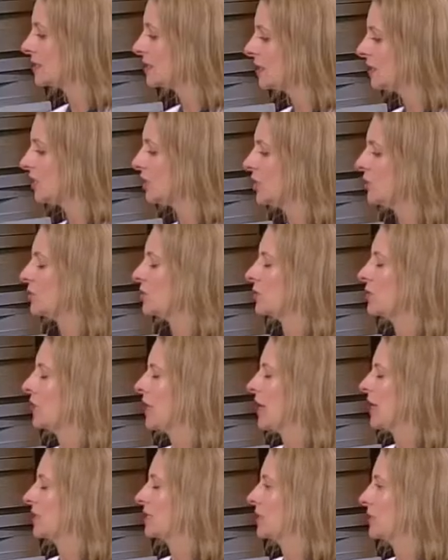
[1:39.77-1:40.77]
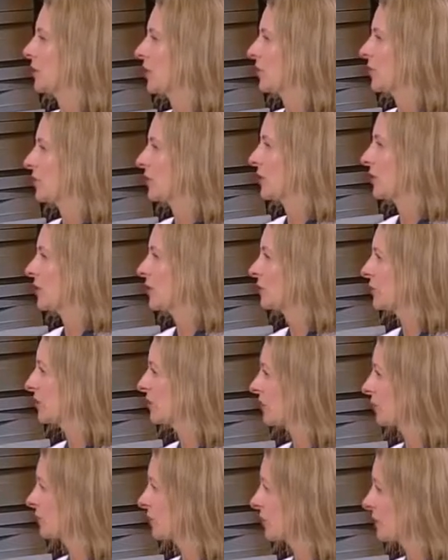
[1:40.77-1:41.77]
continue in their academic career, you want
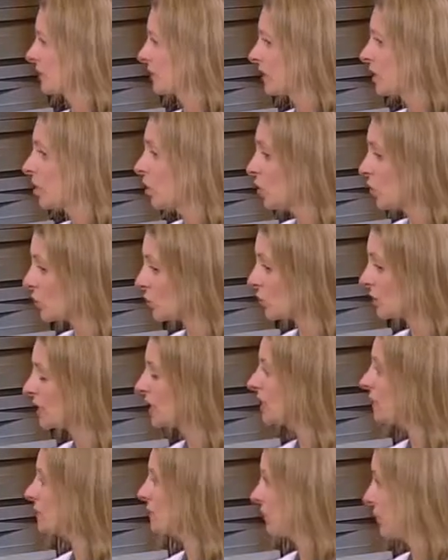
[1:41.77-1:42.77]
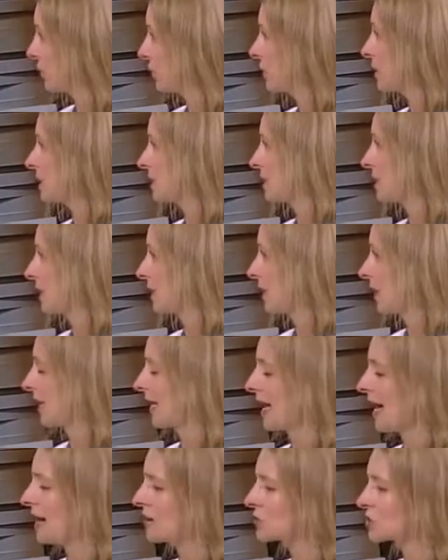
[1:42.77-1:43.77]
to look for reading fluency. Like,
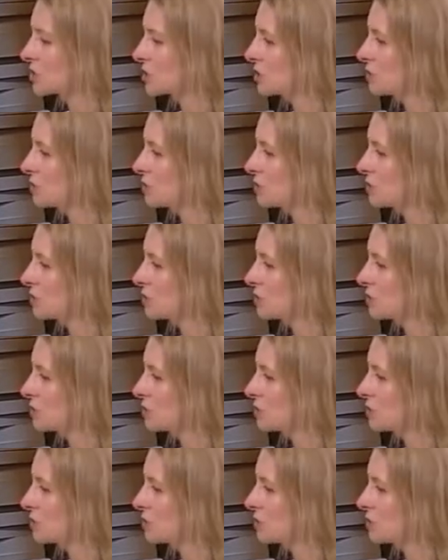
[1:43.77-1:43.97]
how